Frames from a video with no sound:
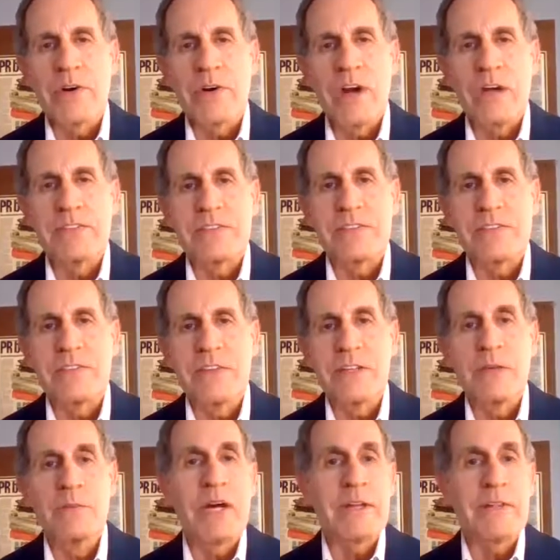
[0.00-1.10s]
crisis than
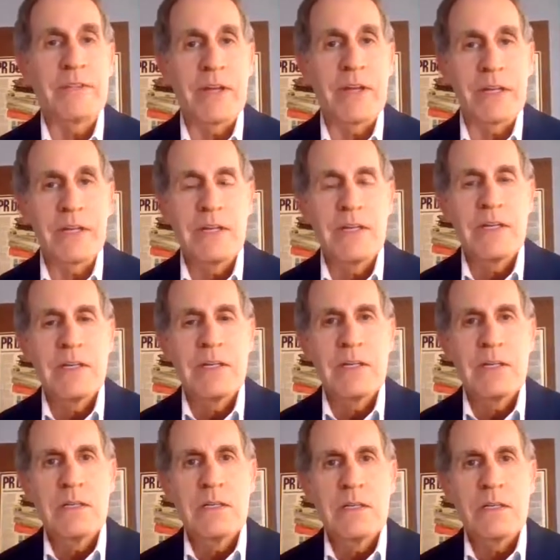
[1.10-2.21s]
you might think
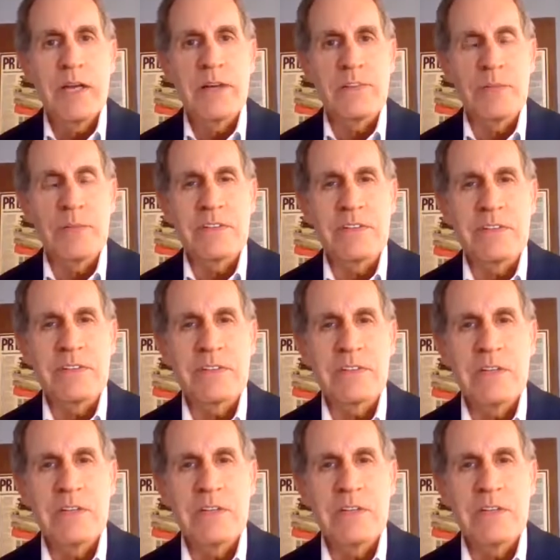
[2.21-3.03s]
as a business.